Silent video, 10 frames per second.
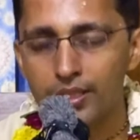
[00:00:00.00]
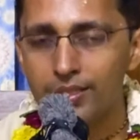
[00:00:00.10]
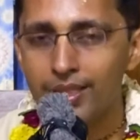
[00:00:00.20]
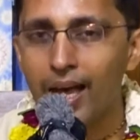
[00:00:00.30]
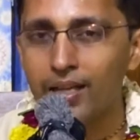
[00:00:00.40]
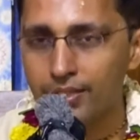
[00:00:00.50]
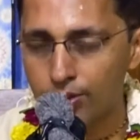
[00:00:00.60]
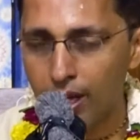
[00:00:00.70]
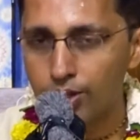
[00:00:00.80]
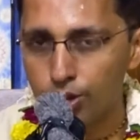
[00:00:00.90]
His desire
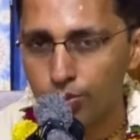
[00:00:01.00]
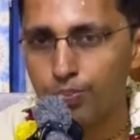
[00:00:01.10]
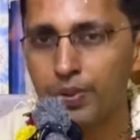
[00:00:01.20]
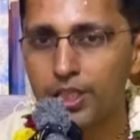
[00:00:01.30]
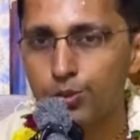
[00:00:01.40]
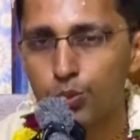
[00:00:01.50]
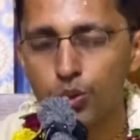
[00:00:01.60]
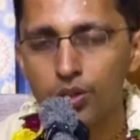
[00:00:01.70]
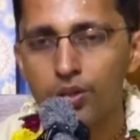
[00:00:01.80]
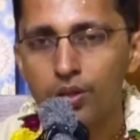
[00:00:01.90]
is I should preach
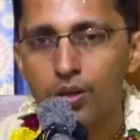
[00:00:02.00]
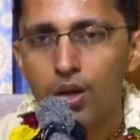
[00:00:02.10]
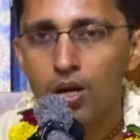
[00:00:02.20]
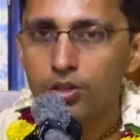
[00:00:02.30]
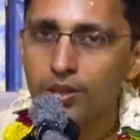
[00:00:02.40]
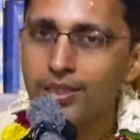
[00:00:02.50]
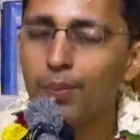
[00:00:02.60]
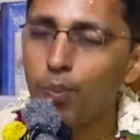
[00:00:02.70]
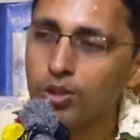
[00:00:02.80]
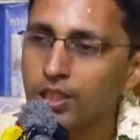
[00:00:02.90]
more. So these
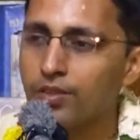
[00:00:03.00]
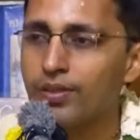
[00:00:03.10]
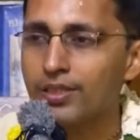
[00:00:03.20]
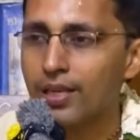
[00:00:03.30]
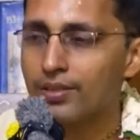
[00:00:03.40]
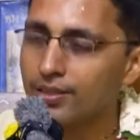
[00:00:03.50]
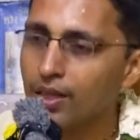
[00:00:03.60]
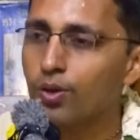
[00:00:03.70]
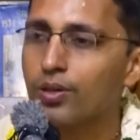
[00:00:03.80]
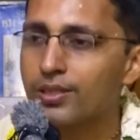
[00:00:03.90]
are positive desires, these
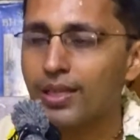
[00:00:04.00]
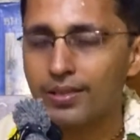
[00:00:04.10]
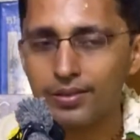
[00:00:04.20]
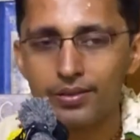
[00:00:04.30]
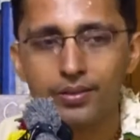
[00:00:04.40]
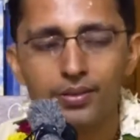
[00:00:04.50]
are good desires.